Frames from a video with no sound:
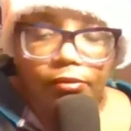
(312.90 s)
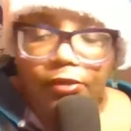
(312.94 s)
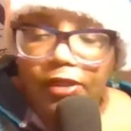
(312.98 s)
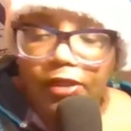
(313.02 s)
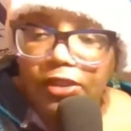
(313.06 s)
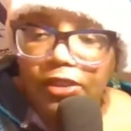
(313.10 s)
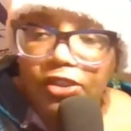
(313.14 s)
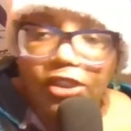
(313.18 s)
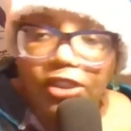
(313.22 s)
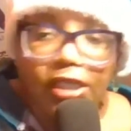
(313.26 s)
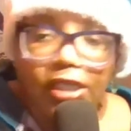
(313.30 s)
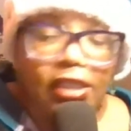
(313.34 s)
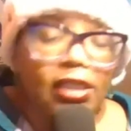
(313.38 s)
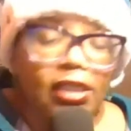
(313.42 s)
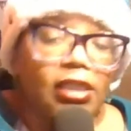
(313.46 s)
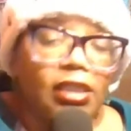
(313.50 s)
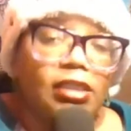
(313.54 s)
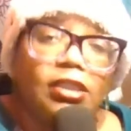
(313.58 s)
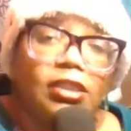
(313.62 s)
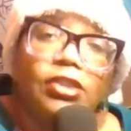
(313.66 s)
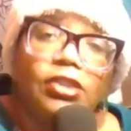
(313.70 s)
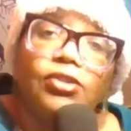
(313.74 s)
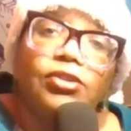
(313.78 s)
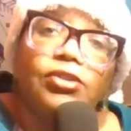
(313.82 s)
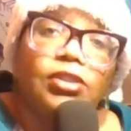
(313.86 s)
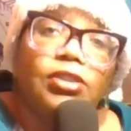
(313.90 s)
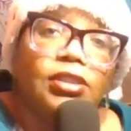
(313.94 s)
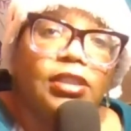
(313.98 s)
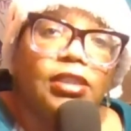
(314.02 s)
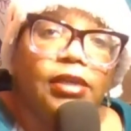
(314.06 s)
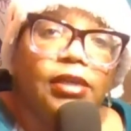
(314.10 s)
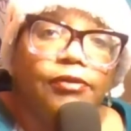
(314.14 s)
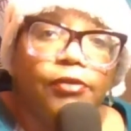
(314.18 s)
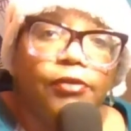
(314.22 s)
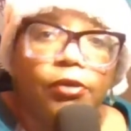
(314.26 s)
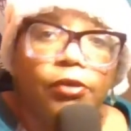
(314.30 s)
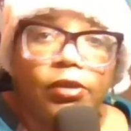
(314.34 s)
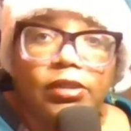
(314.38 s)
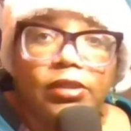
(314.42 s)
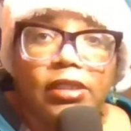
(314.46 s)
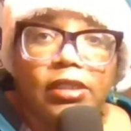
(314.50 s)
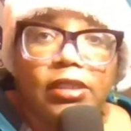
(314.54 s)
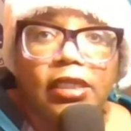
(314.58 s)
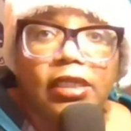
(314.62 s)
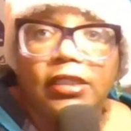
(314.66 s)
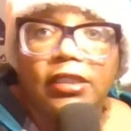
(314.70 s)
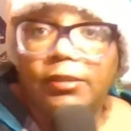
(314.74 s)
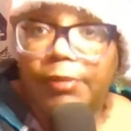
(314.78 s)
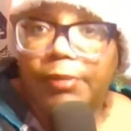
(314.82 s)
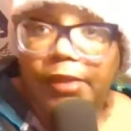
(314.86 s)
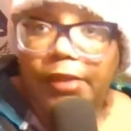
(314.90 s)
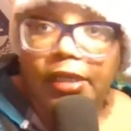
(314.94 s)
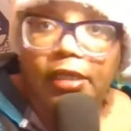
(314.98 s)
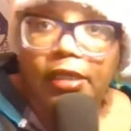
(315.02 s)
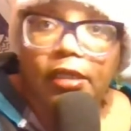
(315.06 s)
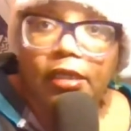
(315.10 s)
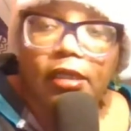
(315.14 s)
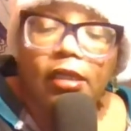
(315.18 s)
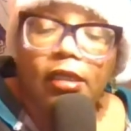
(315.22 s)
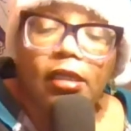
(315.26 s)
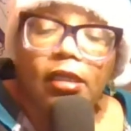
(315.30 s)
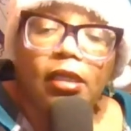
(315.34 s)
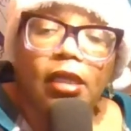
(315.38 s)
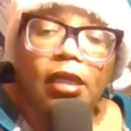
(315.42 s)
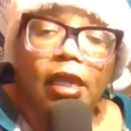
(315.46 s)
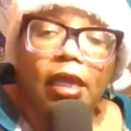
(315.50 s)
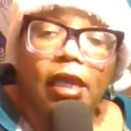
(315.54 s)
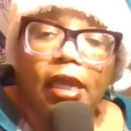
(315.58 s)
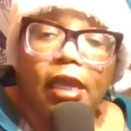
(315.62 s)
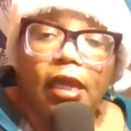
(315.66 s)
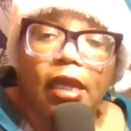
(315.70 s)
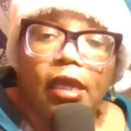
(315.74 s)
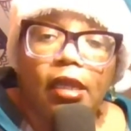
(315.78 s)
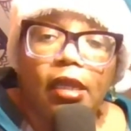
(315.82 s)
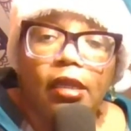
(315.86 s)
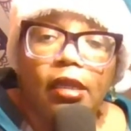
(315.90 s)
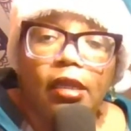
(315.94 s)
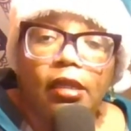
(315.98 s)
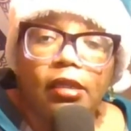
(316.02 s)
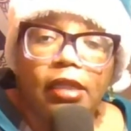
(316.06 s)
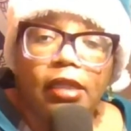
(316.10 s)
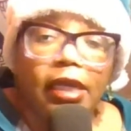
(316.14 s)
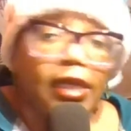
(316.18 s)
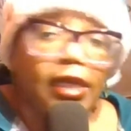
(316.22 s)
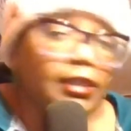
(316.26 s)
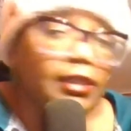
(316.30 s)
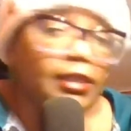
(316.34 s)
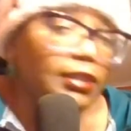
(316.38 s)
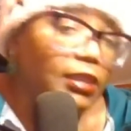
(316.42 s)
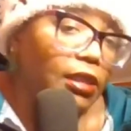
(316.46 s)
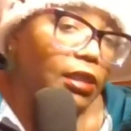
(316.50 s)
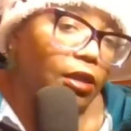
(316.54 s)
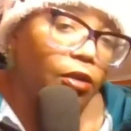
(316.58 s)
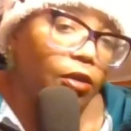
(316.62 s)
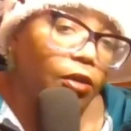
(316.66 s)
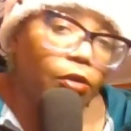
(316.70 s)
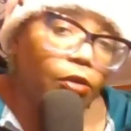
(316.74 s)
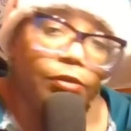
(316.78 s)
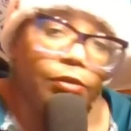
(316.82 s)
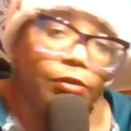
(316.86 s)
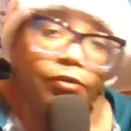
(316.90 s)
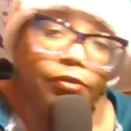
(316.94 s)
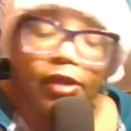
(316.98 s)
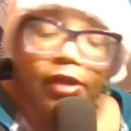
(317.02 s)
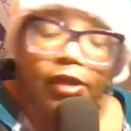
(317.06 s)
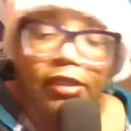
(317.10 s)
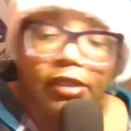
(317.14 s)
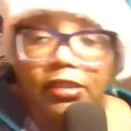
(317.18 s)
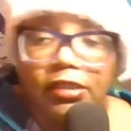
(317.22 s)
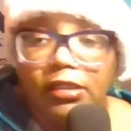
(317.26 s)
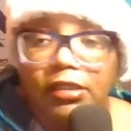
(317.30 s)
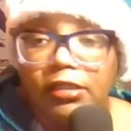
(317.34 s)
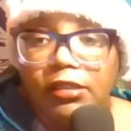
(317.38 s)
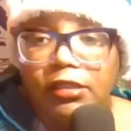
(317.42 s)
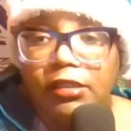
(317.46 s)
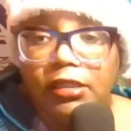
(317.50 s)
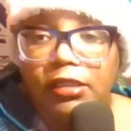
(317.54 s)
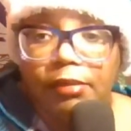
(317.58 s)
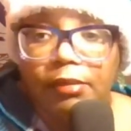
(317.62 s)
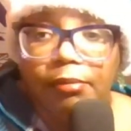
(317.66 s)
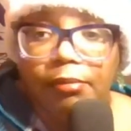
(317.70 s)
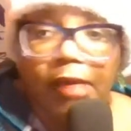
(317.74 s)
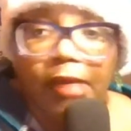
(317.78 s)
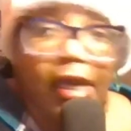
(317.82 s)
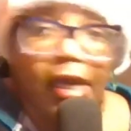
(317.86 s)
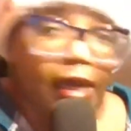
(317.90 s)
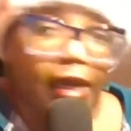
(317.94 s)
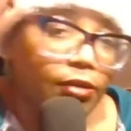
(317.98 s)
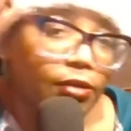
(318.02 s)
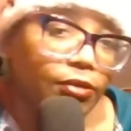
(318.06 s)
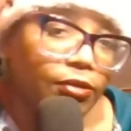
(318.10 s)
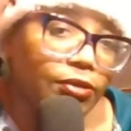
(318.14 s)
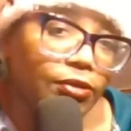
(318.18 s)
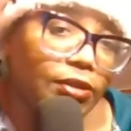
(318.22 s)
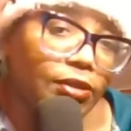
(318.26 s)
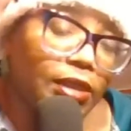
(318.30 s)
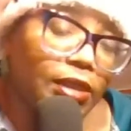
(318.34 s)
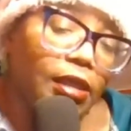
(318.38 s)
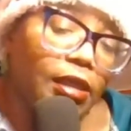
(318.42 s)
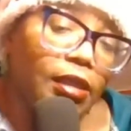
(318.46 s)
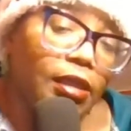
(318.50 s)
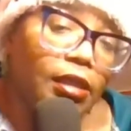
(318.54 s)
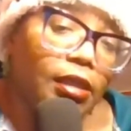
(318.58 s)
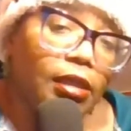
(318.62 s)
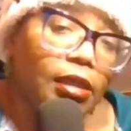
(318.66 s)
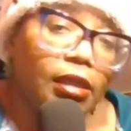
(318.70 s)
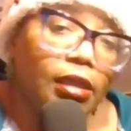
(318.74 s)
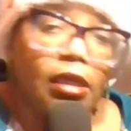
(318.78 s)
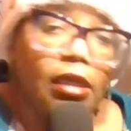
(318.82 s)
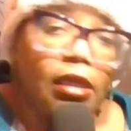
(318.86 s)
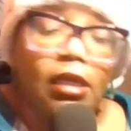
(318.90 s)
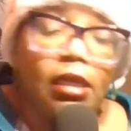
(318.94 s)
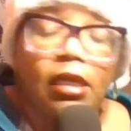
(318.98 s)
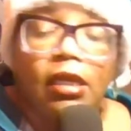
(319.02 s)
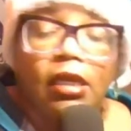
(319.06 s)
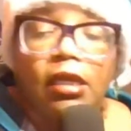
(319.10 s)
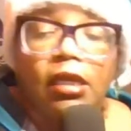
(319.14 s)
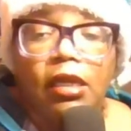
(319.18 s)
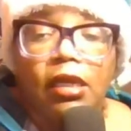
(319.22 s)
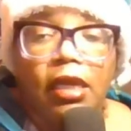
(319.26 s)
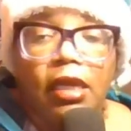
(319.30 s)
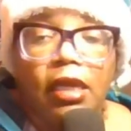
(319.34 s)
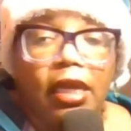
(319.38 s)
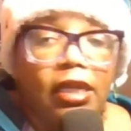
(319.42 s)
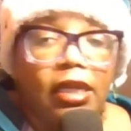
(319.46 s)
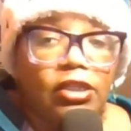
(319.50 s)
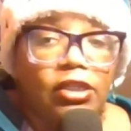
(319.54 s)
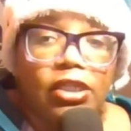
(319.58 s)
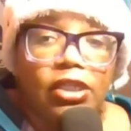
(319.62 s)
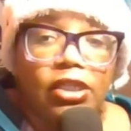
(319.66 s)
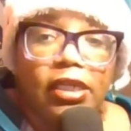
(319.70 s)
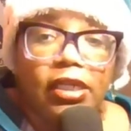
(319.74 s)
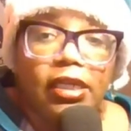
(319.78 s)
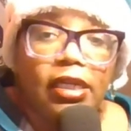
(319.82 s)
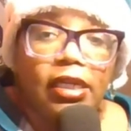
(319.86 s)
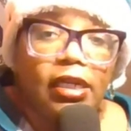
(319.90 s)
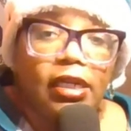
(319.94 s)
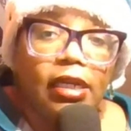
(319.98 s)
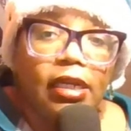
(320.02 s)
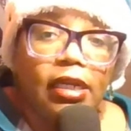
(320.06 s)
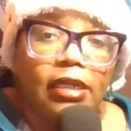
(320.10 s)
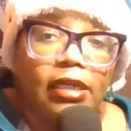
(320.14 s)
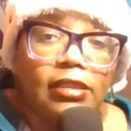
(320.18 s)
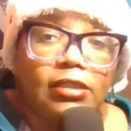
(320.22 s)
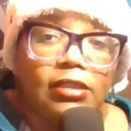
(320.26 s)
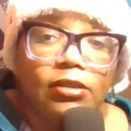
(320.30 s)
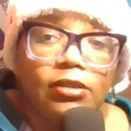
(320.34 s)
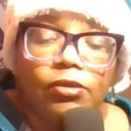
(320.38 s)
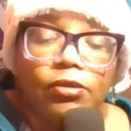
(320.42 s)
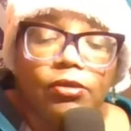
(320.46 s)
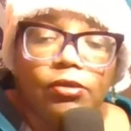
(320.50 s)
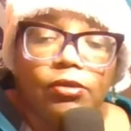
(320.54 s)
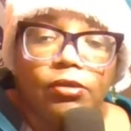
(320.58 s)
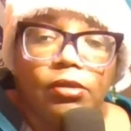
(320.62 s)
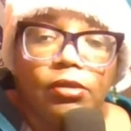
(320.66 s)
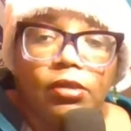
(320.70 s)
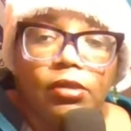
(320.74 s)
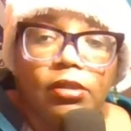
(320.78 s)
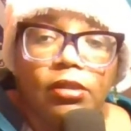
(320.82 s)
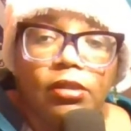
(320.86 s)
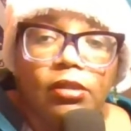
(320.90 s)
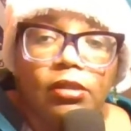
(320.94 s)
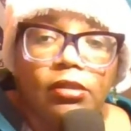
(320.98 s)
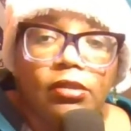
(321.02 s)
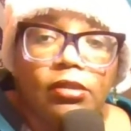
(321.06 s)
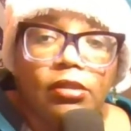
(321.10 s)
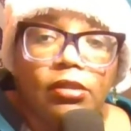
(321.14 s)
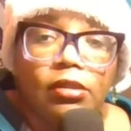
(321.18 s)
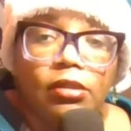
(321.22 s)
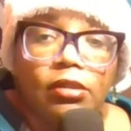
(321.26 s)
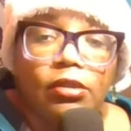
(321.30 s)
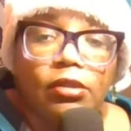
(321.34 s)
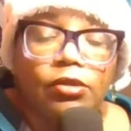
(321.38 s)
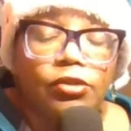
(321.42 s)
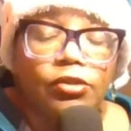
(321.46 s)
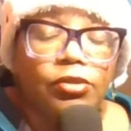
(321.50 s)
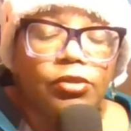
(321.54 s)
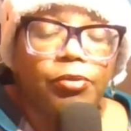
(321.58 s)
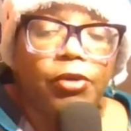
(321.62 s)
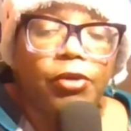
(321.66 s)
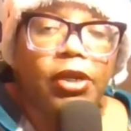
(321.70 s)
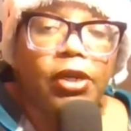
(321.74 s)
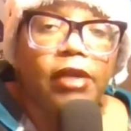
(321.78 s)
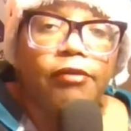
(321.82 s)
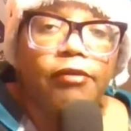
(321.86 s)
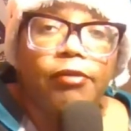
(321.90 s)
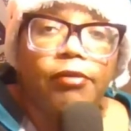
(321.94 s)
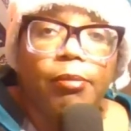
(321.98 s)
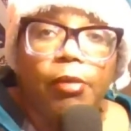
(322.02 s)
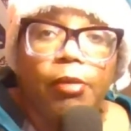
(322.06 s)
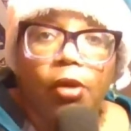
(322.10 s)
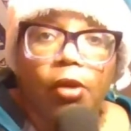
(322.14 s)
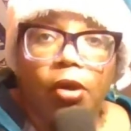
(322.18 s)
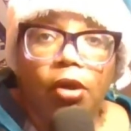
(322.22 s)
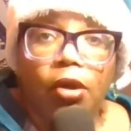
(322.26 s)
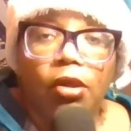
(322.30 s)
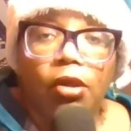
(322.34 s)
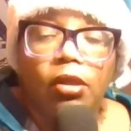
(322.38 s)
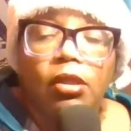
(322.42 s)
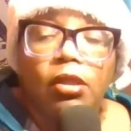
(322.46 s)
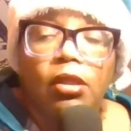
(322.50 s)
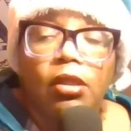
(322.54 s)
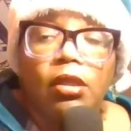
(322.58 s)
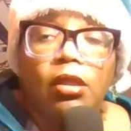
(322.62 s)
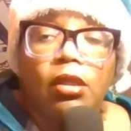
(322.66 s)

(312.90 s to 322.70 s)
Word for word: Jalen continues to stay focused like he's been. And like I said, I hope Devonta and Miles and A J get a nice little little spreading of the ball.